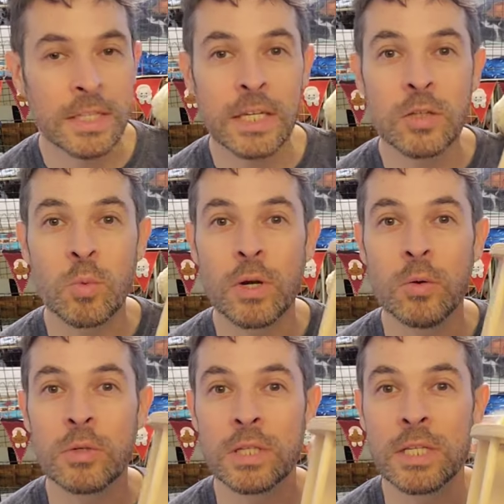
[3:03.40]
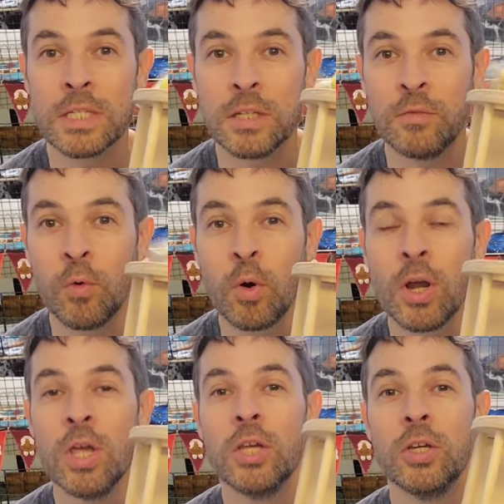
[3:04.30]
I think, is what it was listed for.
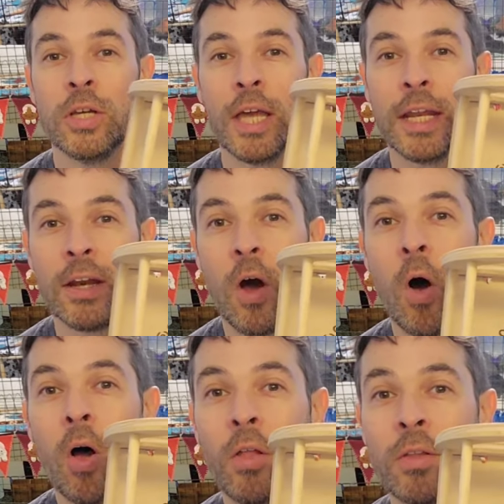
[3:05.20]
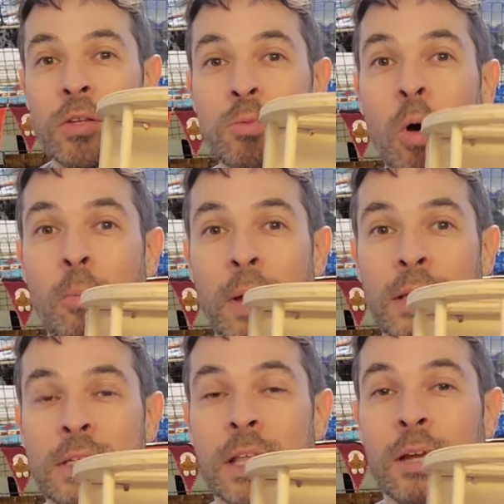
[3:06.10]
You can get it on the Small
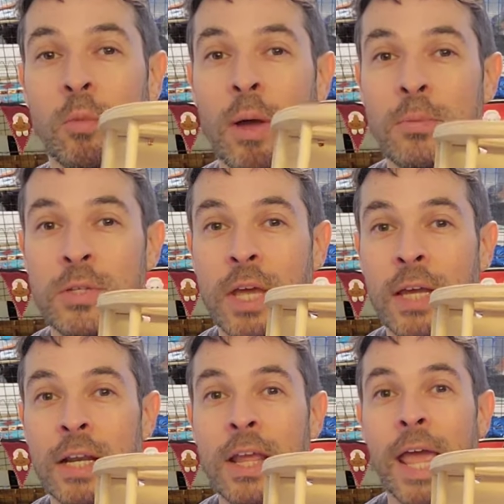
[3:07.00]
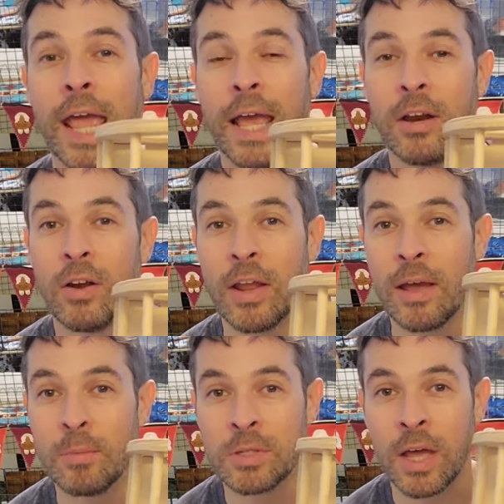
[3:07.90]
Pet Select website and on
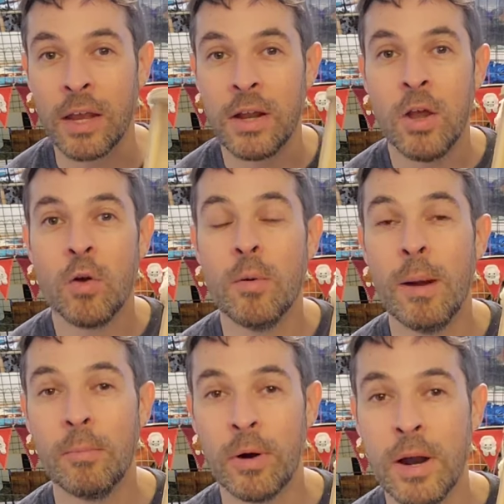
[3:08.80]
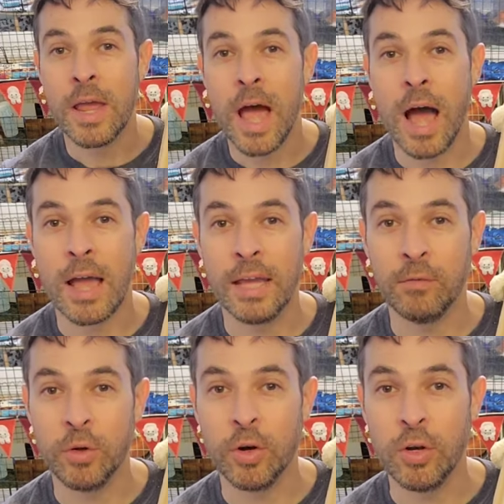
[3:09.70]
Amazon. Remember,
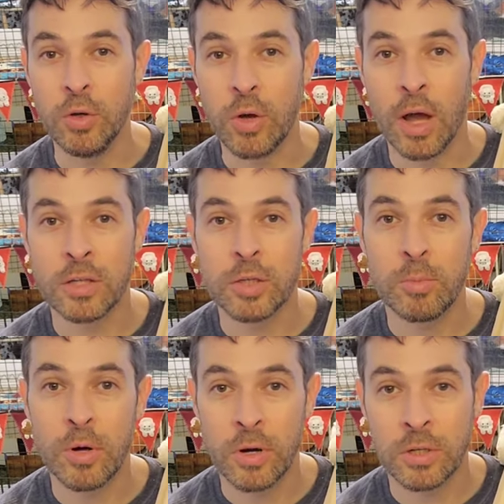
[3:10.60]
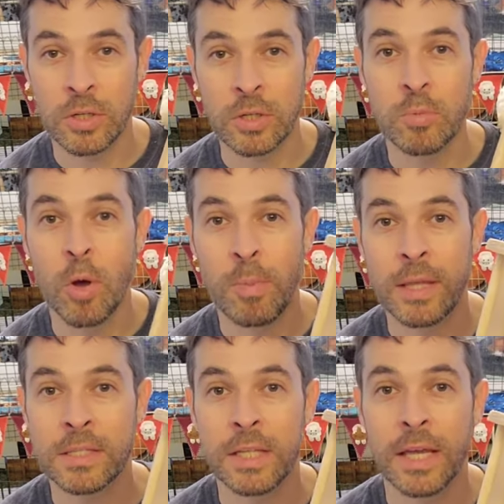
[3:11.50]
if you're a new customer to Small
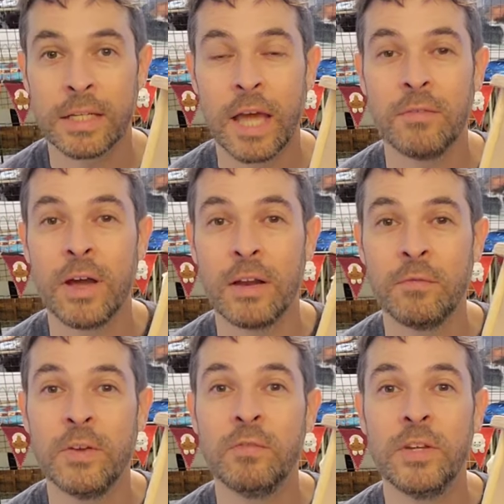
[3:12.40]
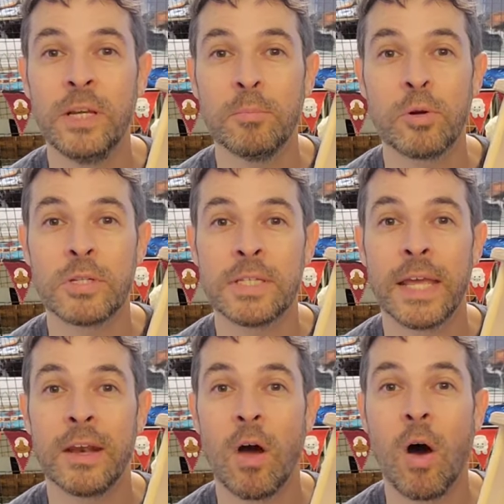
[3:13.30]
Pet Select, I've got a
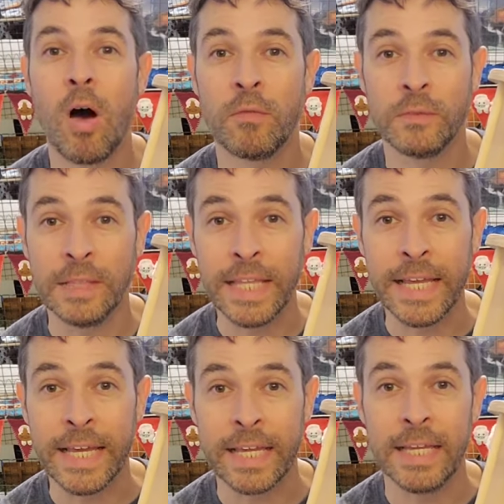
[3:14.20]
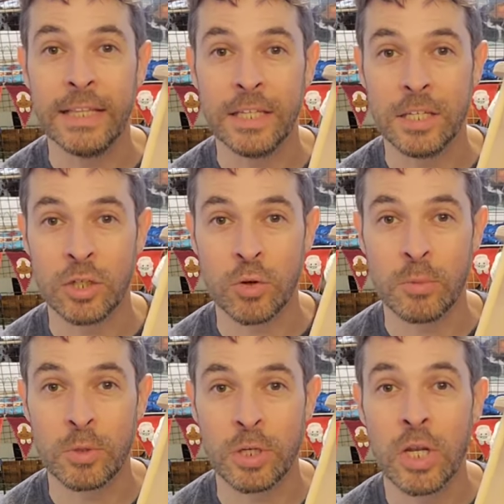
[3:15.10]
15% off link in the
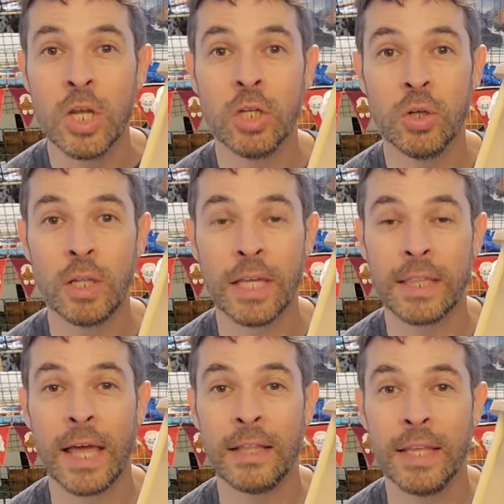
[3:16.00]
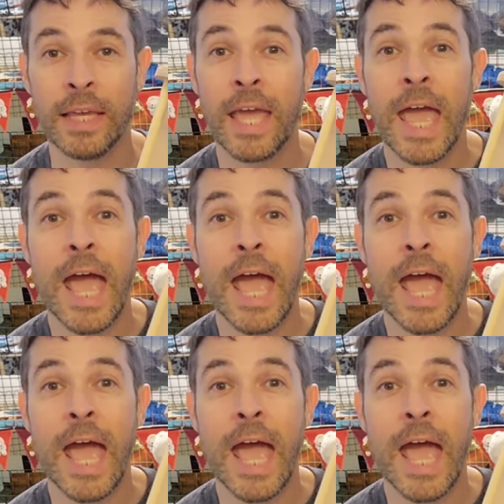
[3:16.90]
description. You click that link.